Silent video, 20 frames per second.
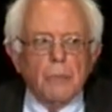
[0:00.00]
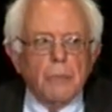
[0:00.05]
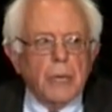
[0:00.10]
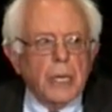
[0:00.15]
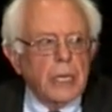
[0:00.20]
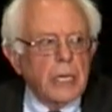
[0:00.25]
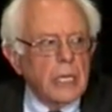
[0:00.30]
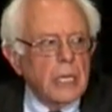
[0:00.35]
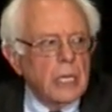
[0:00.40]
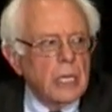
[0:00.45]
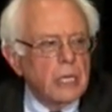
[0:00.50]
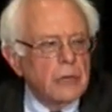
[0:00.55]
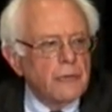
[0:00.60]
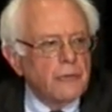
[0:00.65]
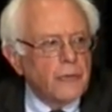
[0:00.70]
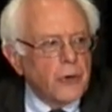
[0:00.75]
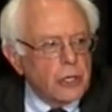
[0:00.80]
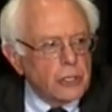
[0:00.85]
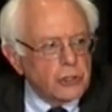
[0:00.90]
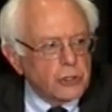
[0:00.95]
but in
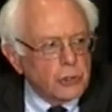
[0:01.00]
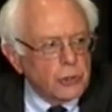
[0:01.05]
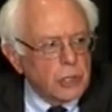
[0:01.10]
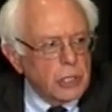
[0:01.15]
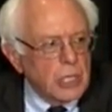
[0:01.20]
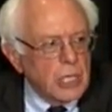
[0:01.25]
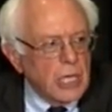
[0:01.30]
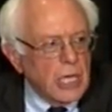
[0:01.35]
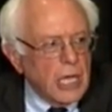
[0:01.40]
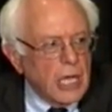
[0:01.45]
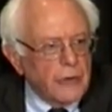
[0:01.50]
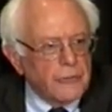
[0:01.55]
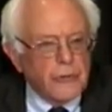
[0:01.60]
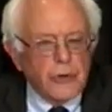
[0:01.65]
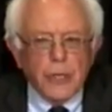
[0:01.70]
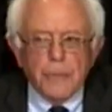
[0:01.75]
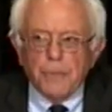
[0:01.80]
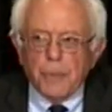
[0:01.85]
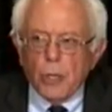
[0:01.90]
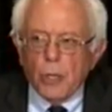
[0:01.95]
virtually
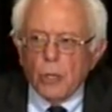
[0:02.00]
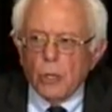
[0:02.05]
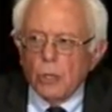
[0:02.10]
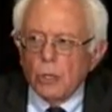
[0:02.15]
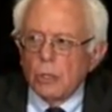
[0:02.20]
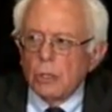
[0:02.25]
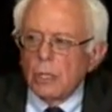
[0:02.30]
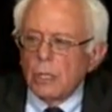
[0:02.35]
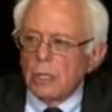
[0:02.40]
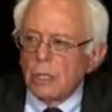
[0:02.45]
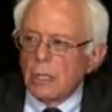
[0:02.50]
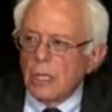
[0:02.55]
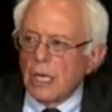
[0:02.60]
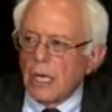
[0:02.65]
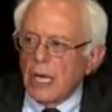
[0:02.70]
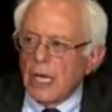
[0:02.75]
every poll that